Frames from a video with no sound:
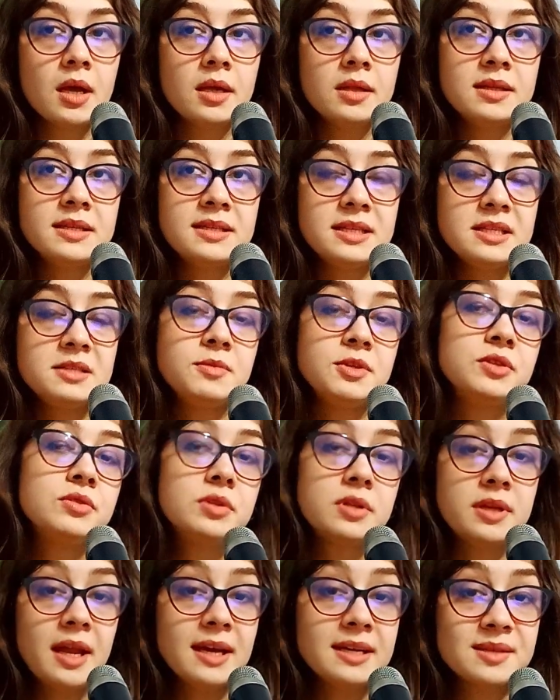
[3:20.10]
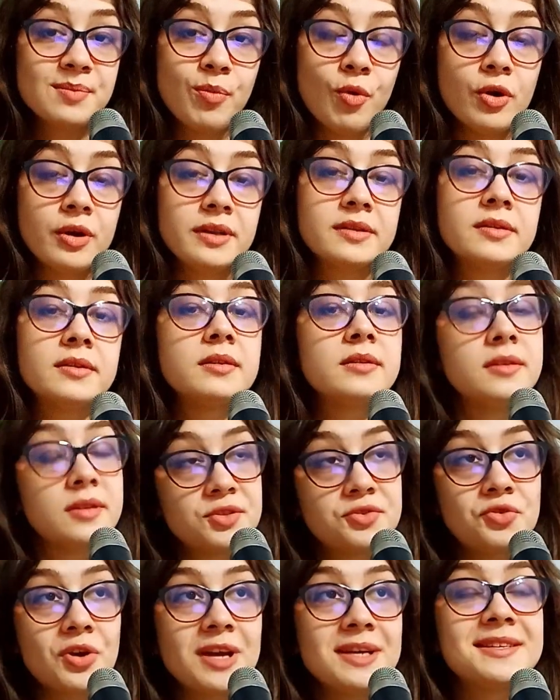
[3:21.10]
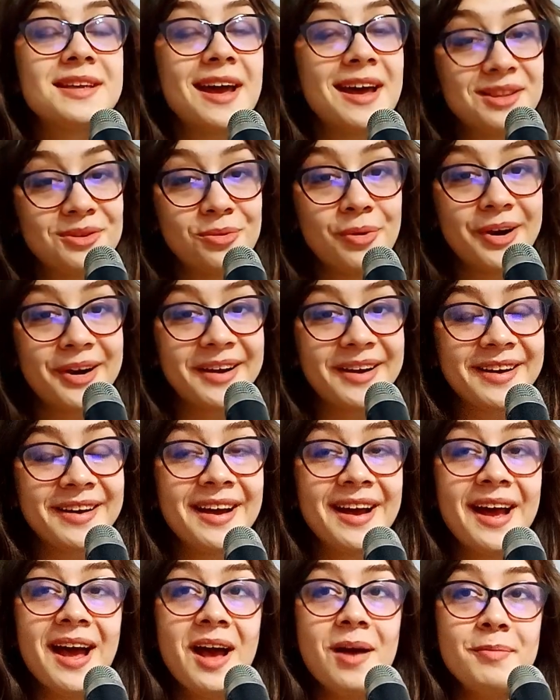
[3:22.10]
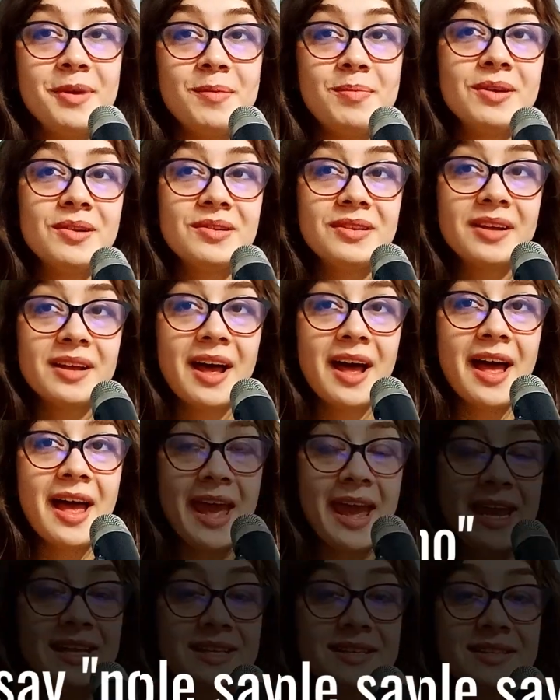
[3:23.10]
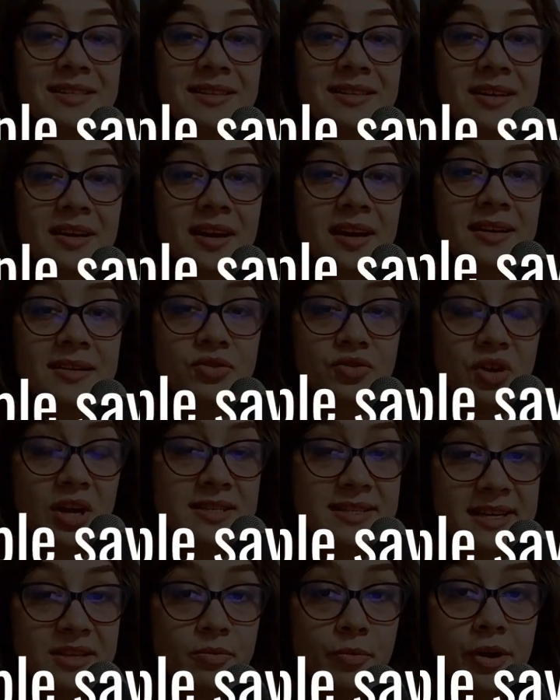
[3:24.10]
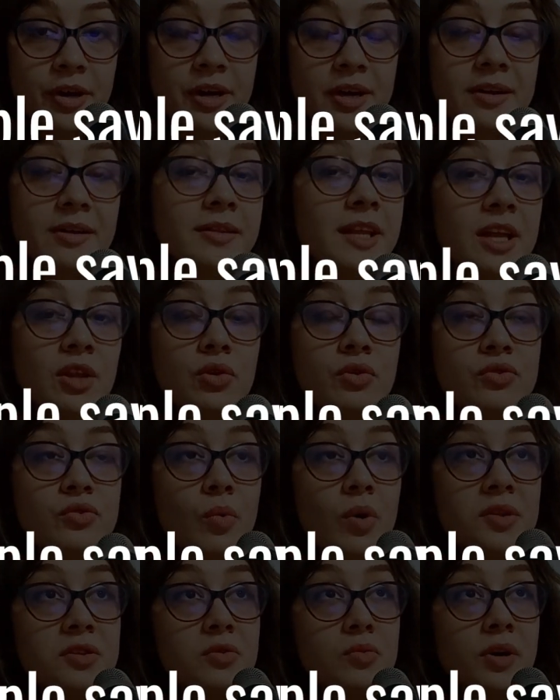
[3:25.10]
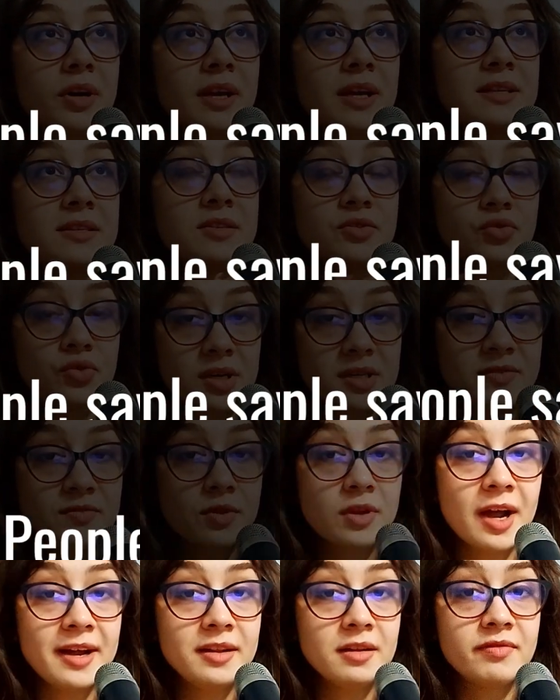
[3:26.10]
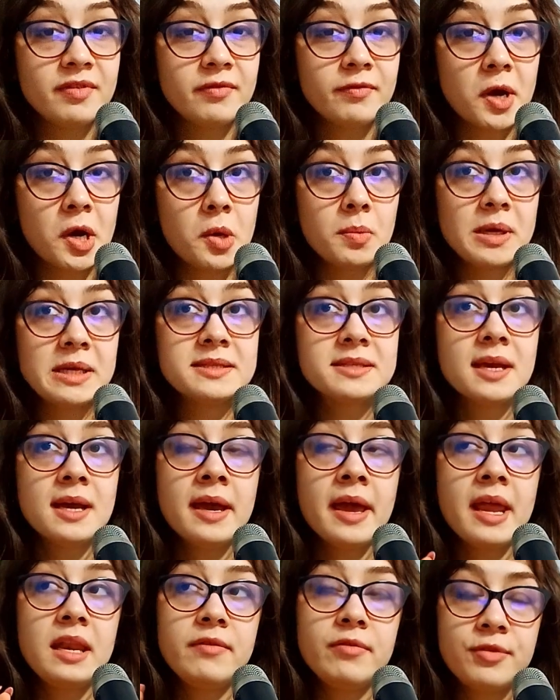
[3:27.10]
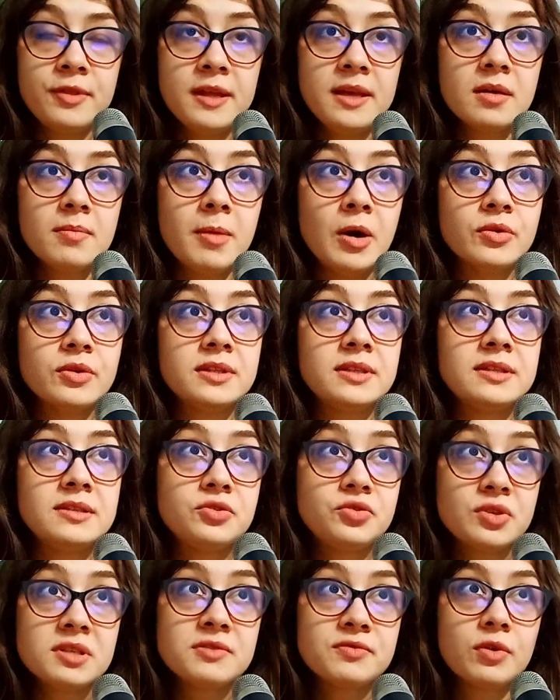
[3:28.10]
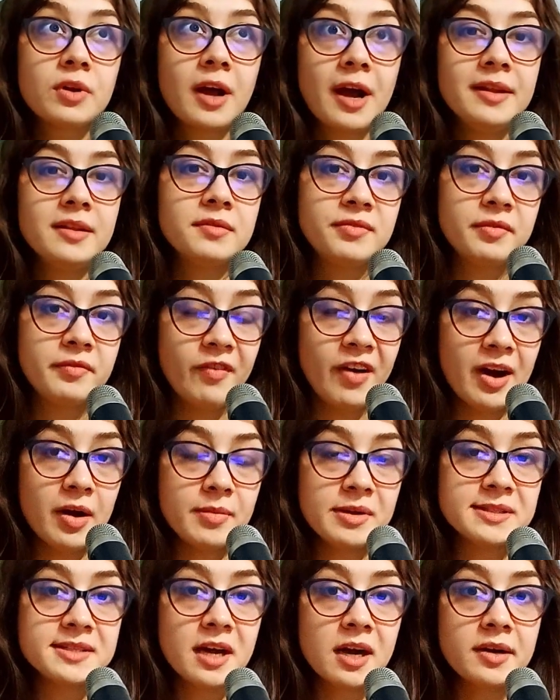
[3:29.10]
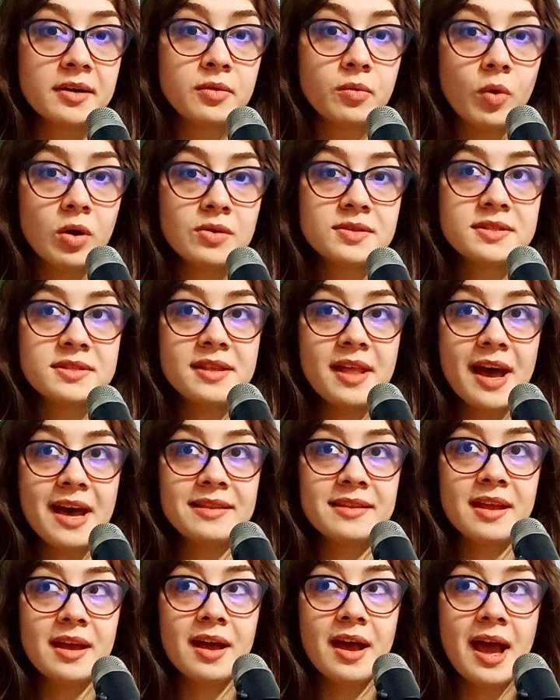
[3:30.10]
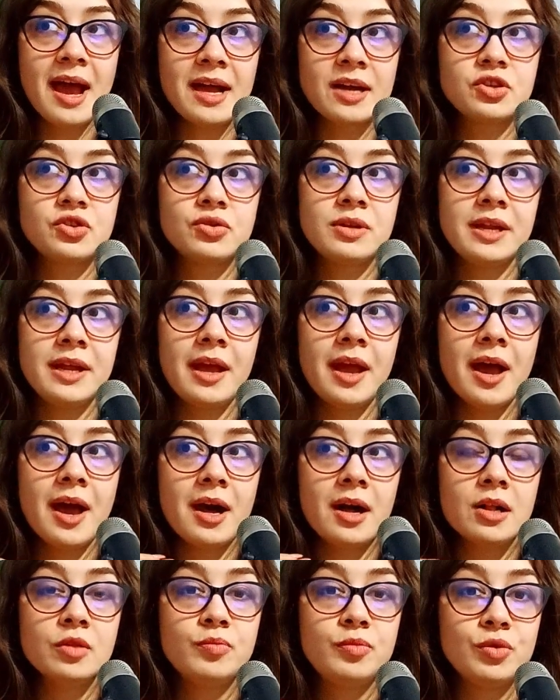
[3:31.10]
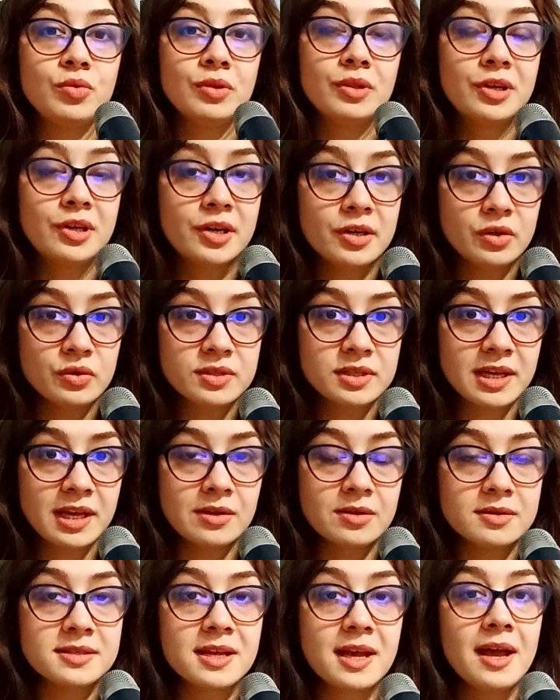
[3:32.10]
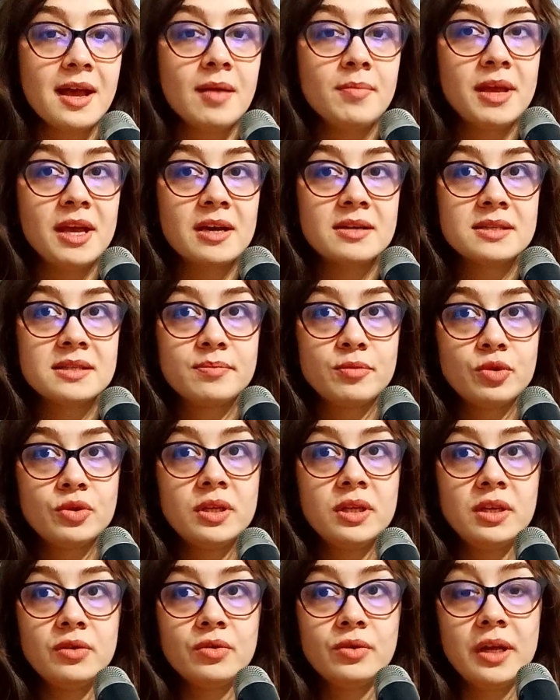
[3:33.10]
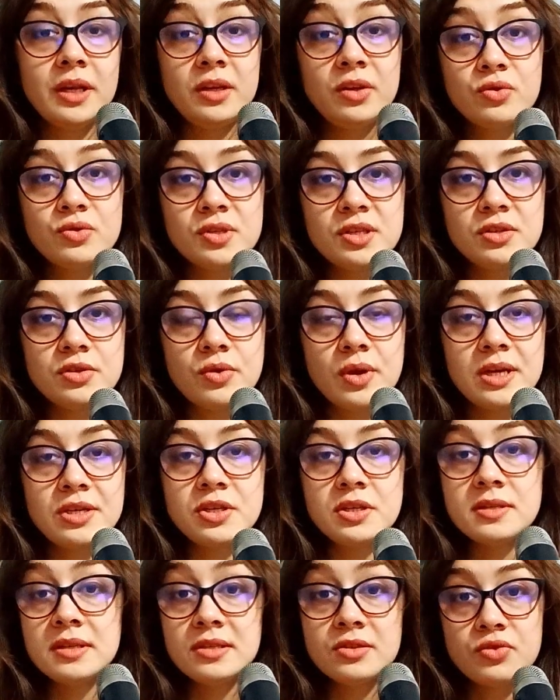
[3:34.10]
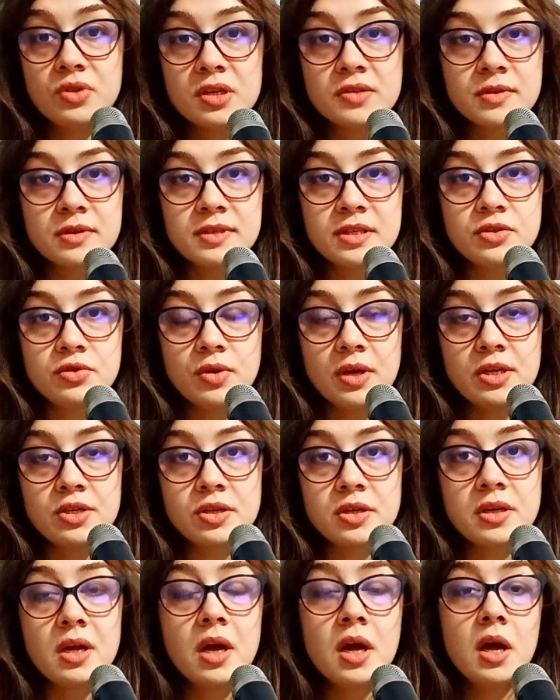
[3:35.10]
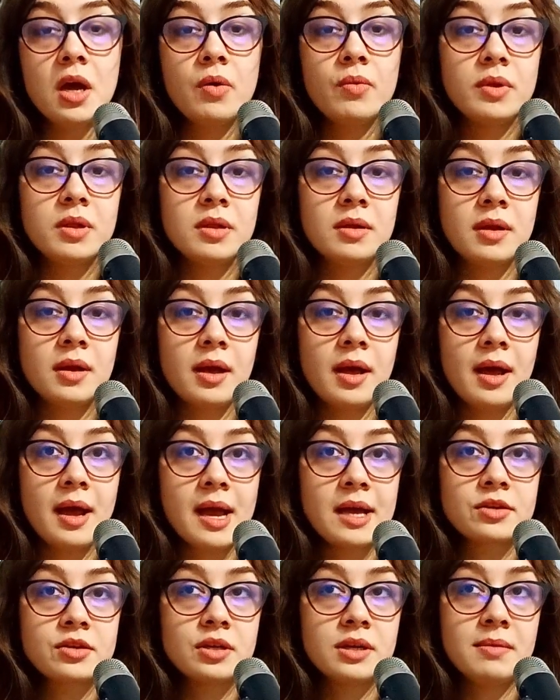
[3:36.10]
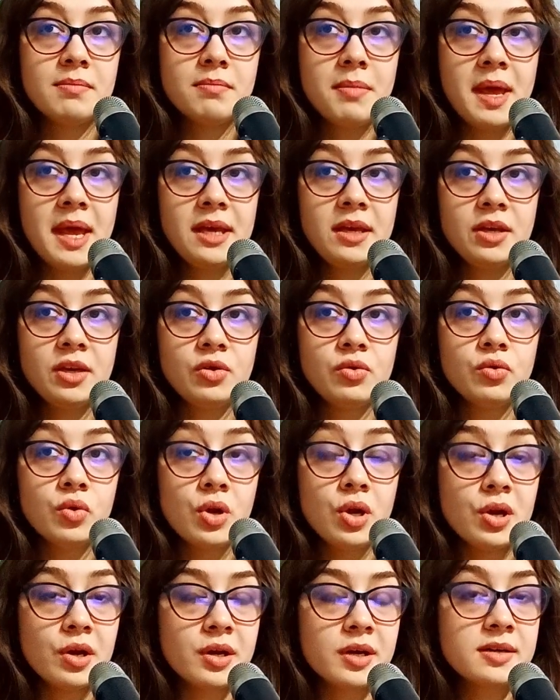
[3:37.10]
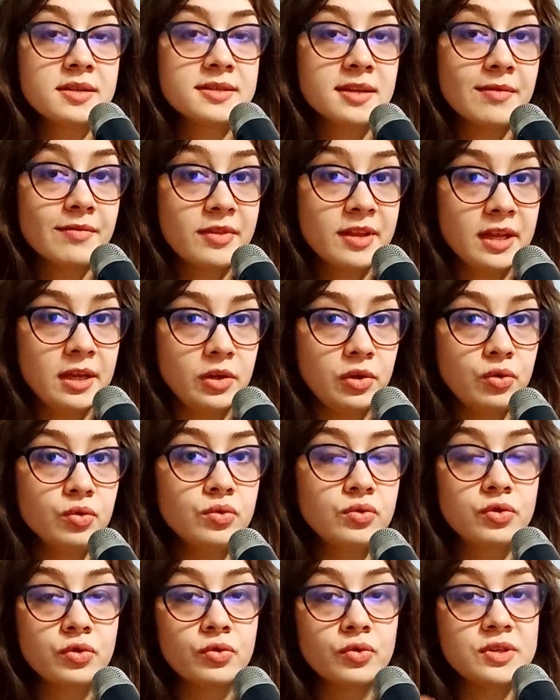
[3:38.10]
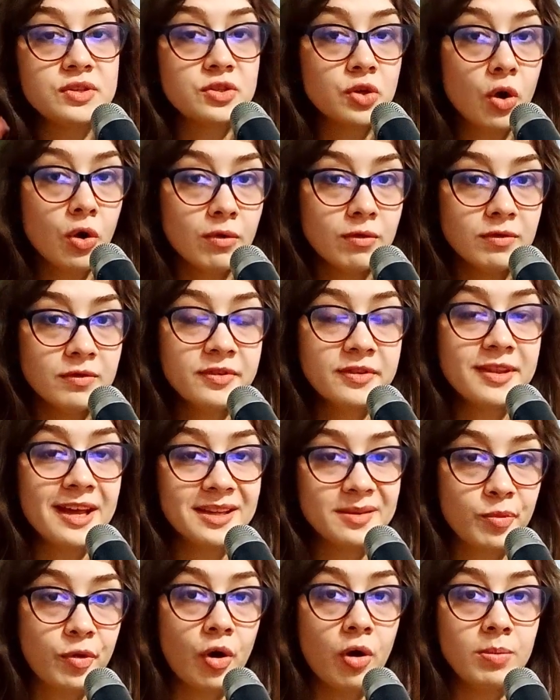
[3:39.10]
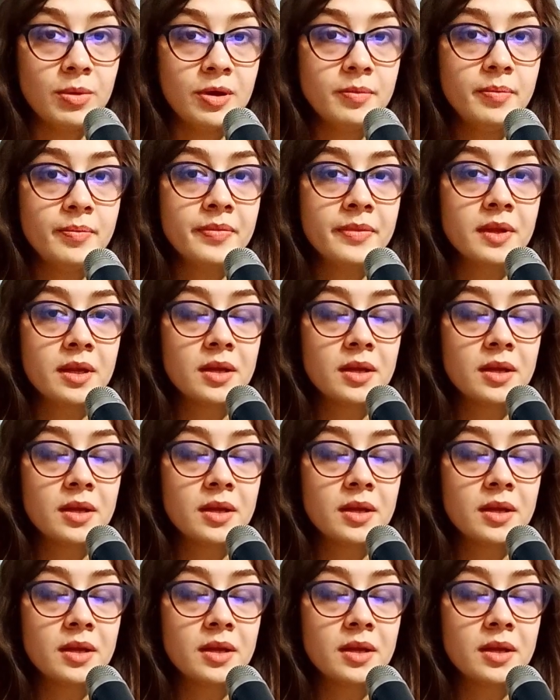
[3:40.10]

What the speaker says: This leads me to the next point, the stress at work. People hate stress at work. They don't want to work in stressful kind of environments. And if you think about it, the stressful kind of environments are the ones that actually help you learn new skills, because putting you in new situation, in stressful situation, will actually make you learn something new to resolve that problem.